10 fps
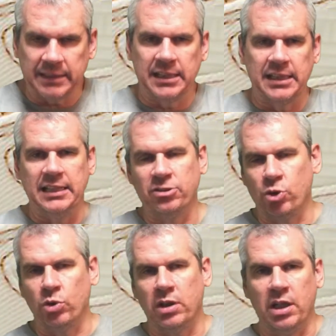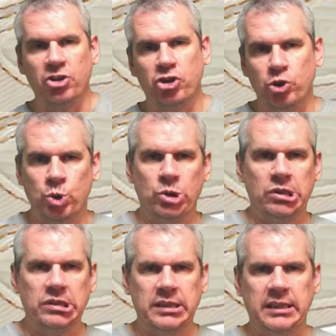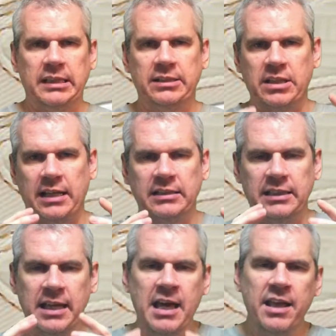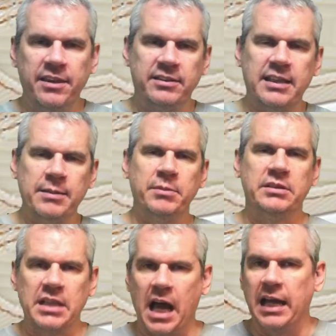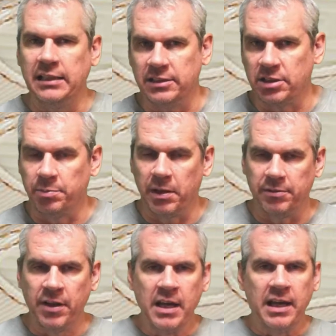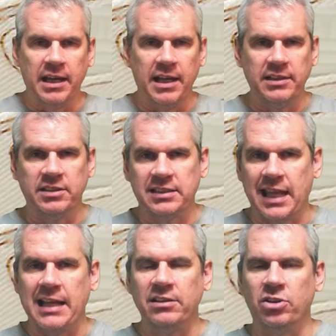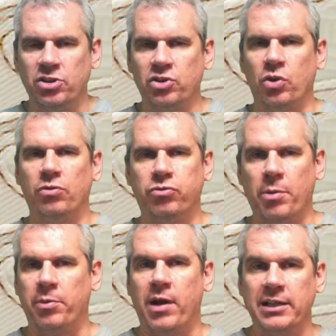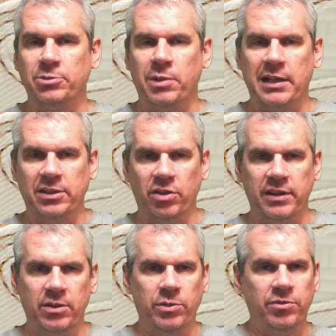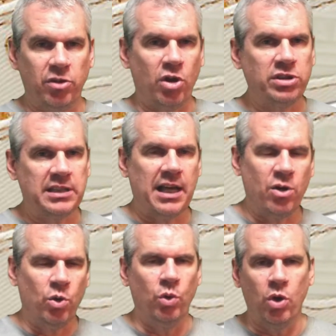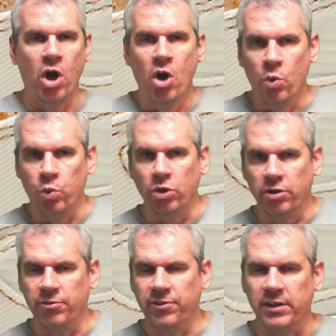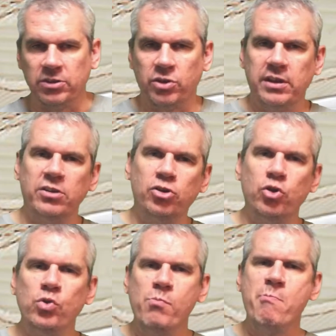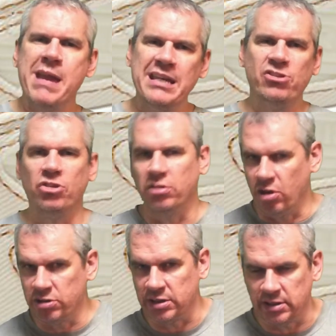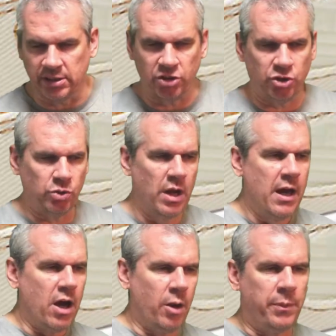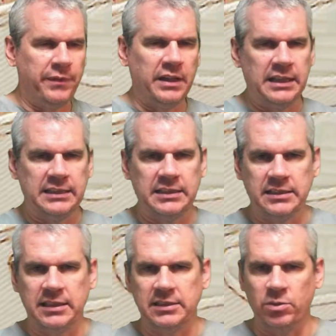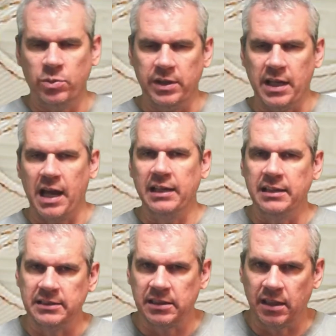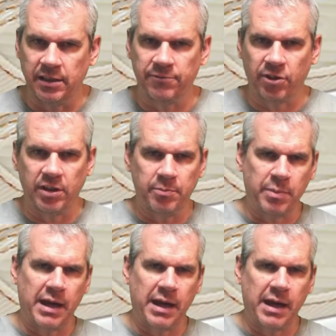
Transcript: to today's coconut shoe, you can see that it's actually the same as the eyelets above, and standard sort of rubberized branding on there. We've lost that whole wood feel. So they're the two major losses in the shoe, up on the lacing system where the eyelets are in front and